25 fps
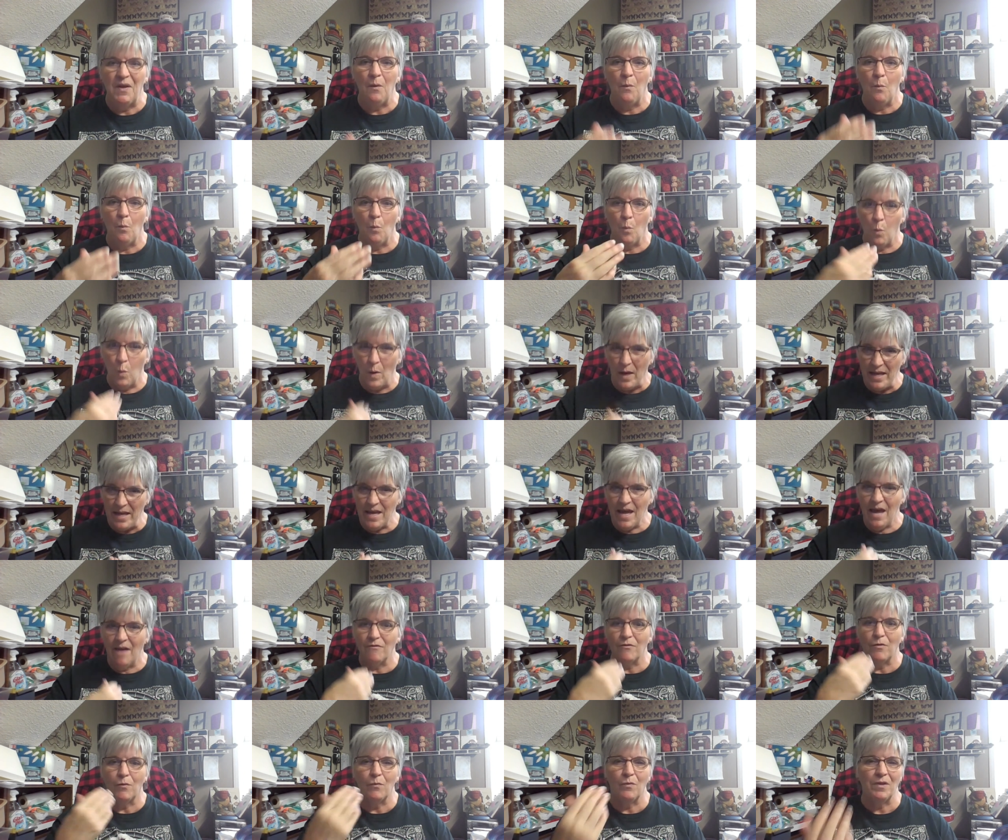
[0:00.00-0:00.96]
We
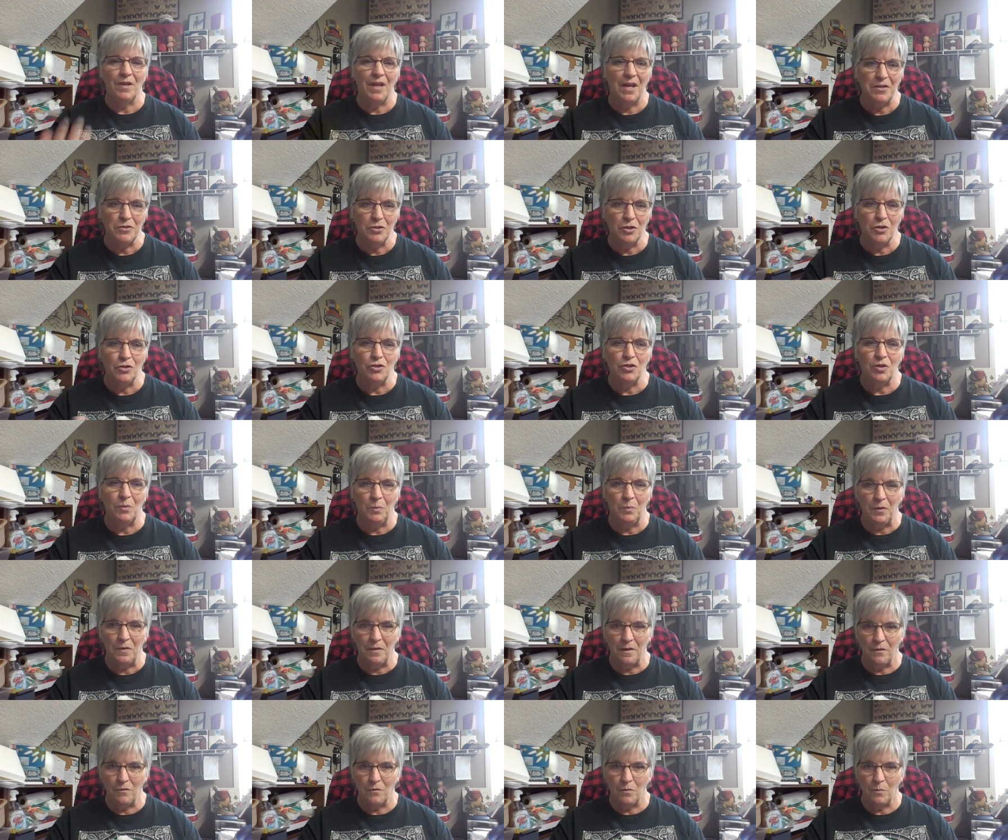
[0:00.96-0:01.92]
have a relationship
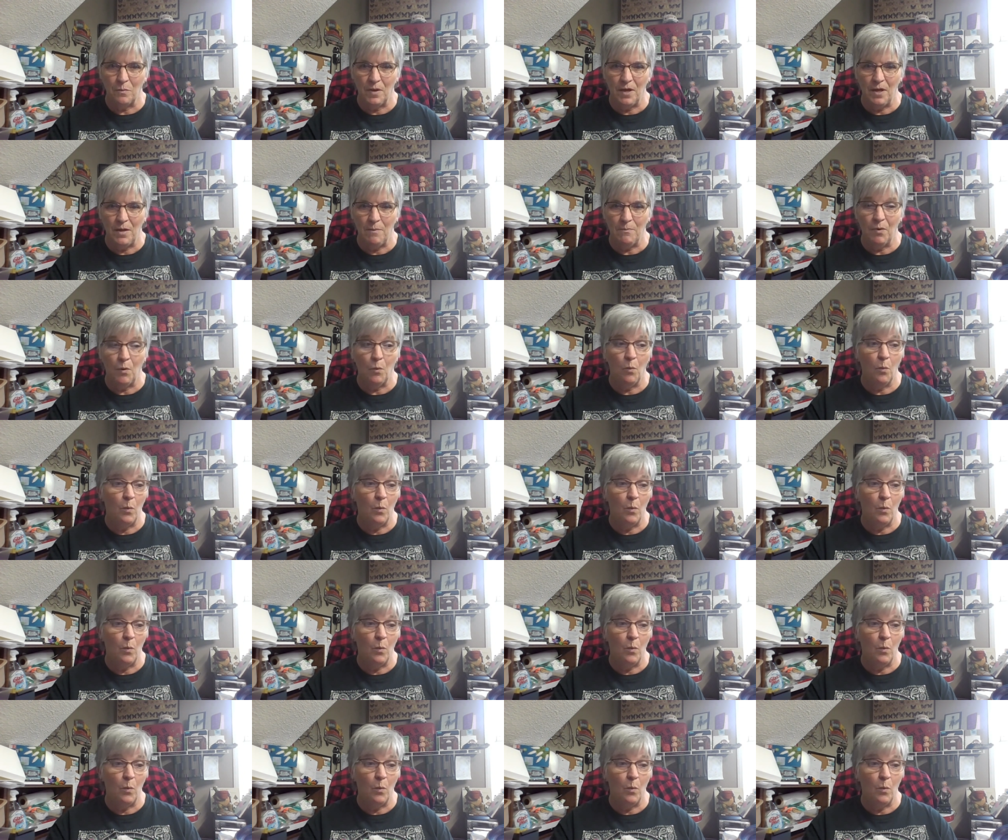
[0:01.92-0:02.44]
with other people.